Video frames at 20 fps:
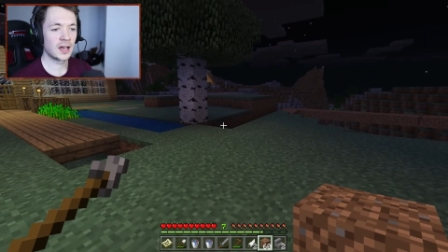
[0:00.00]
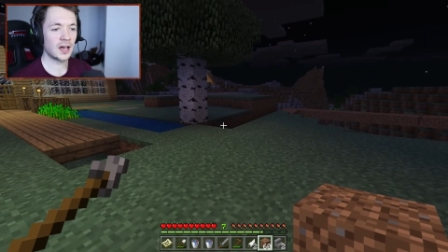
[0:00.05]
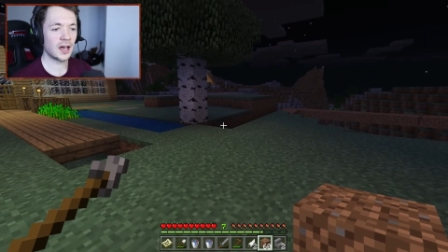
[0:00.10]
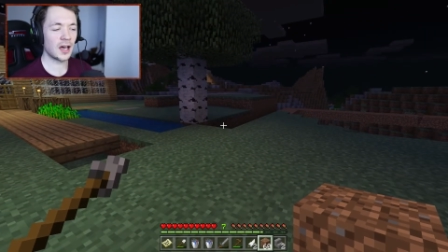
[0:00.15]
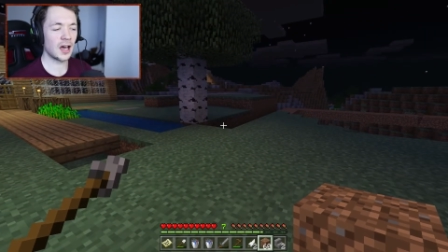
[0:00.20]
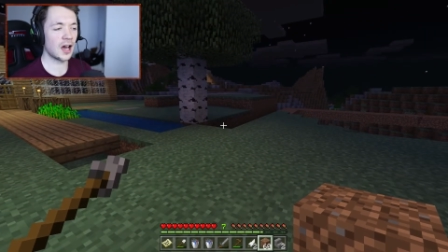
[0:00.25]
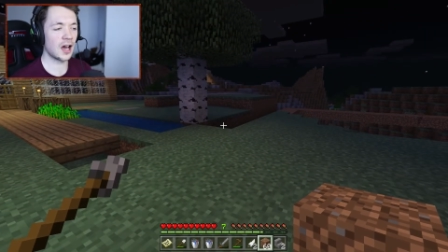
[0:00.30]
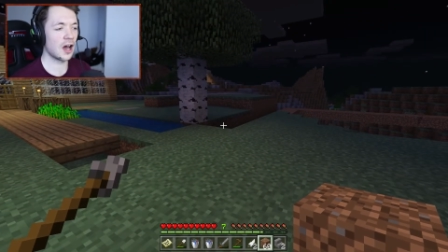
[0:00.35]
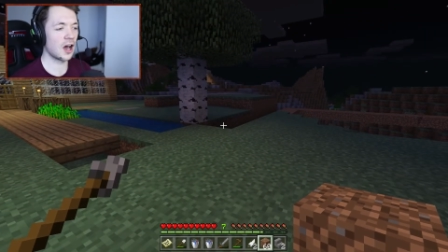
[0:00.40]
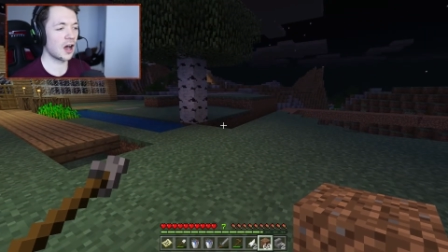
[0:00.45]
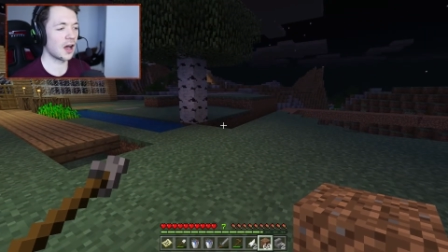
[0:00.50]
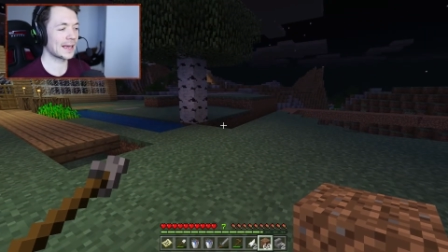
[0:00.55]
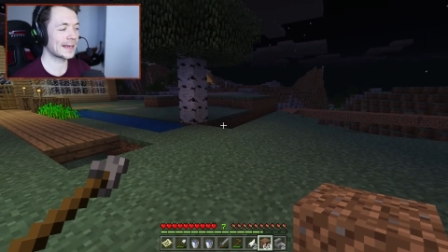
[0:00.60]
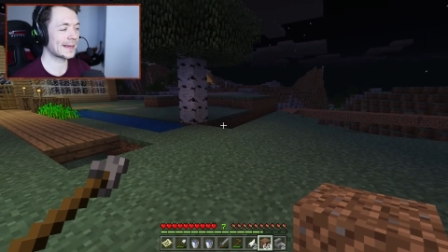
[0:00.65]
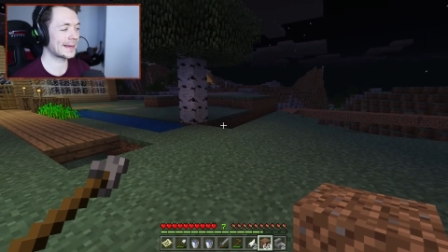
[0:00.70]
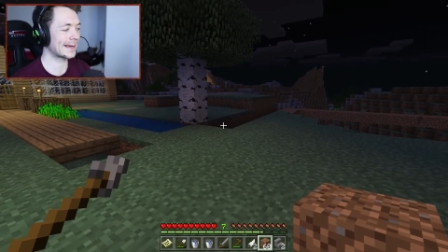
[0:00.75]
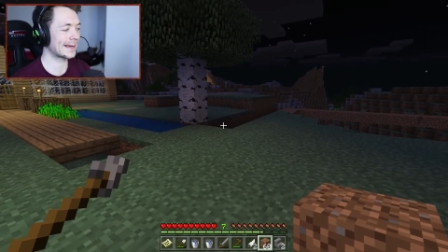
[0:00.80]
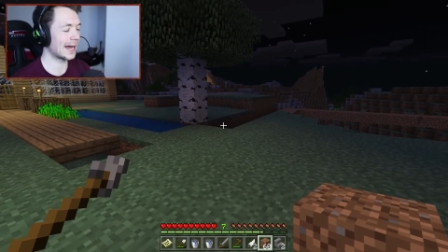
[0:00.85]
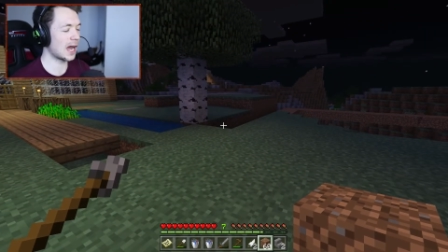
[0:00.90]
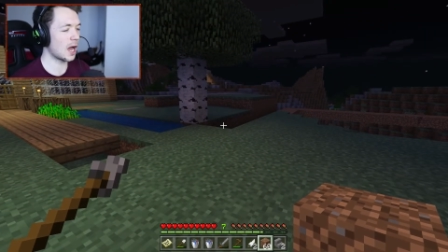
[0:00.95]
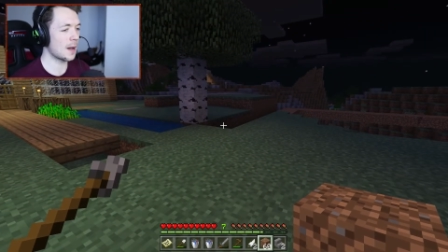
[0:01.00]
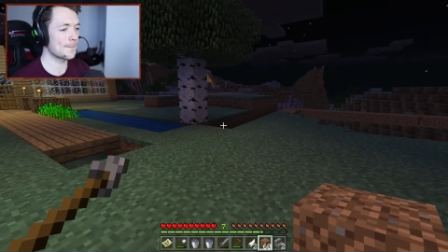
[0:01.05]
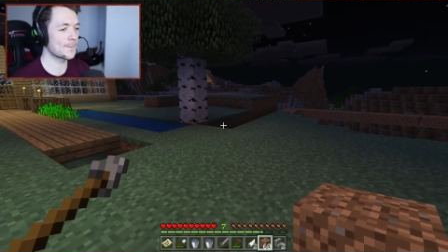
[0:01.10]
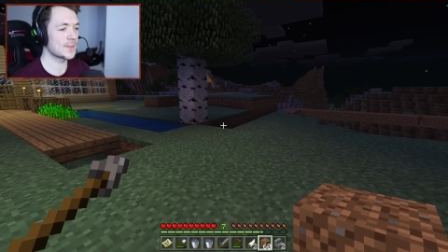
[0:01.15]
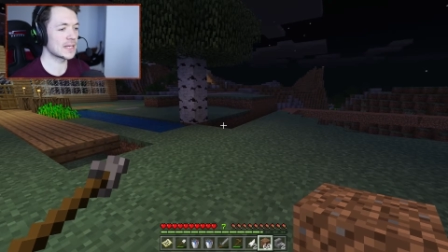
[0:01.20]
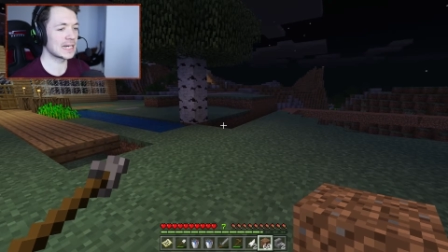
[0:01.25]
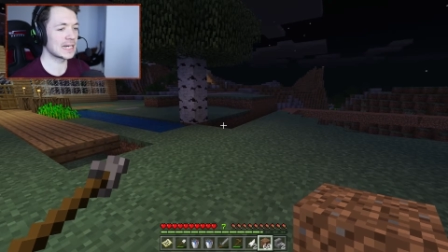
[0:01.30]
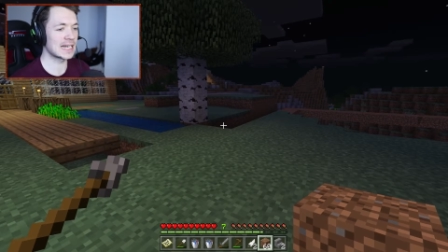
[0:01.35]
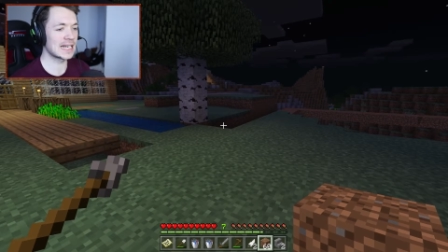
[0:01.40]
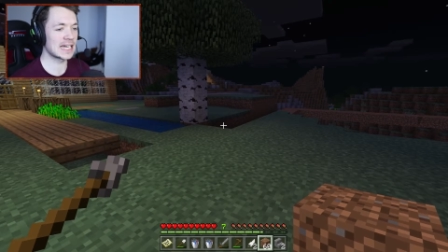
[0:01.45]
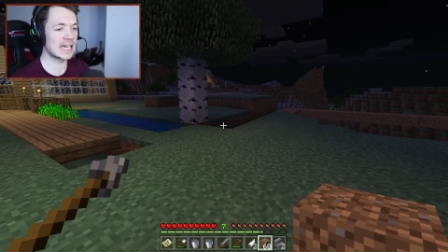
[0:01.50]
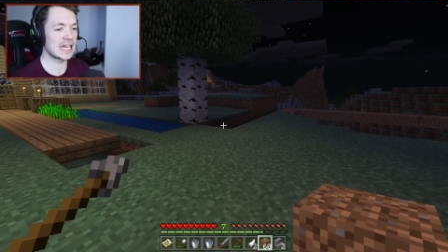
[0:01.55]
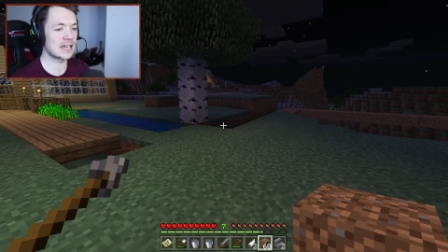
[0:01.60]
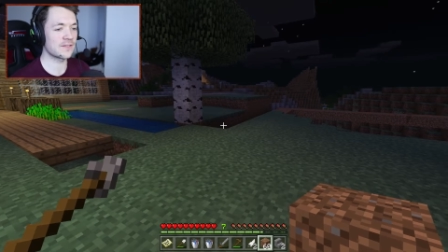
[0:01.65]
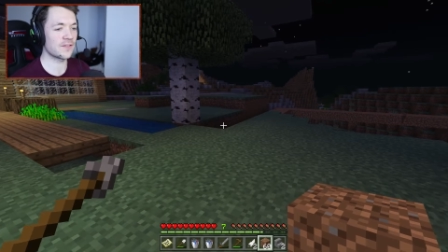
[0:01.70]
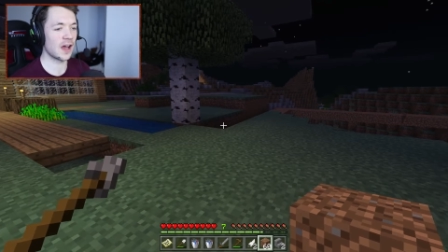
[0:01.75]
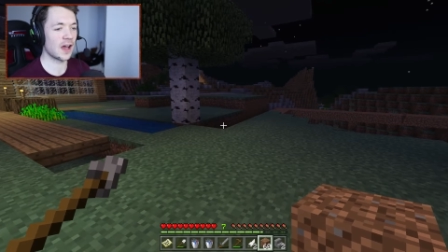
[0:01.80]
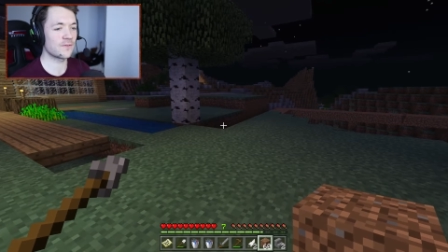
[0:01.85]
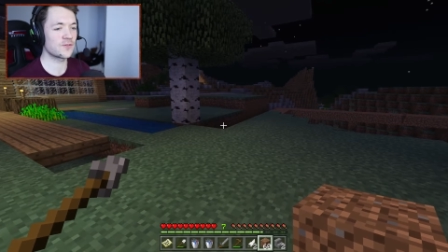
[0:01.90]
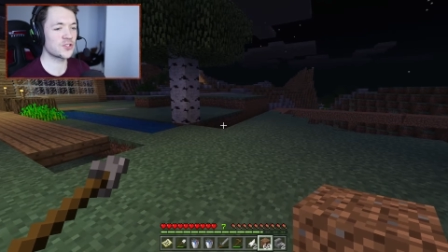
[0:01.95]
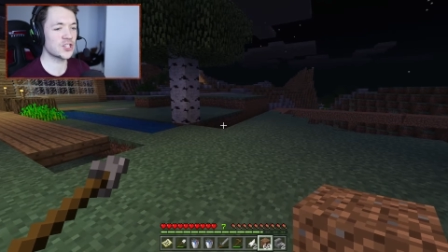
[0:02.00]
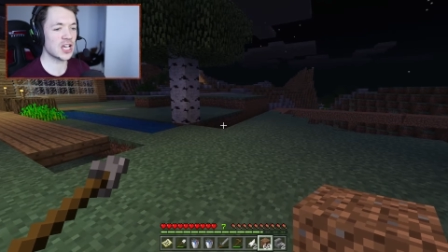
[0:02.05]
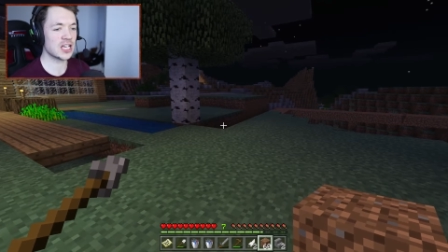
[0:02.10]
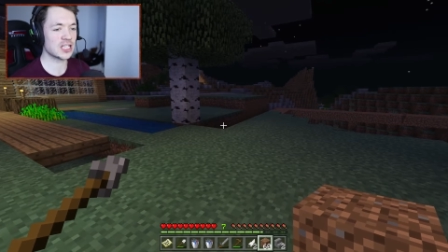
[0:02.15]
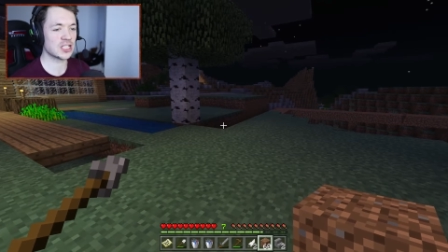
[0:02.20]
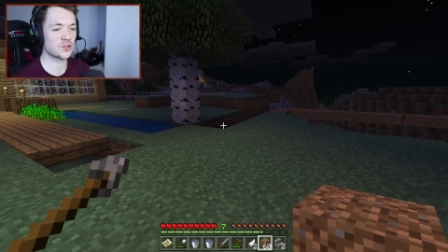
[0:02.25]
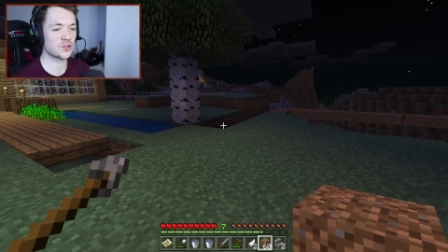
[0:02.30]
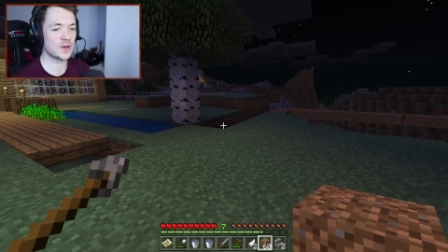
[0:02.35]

Oh, I can't believe I've just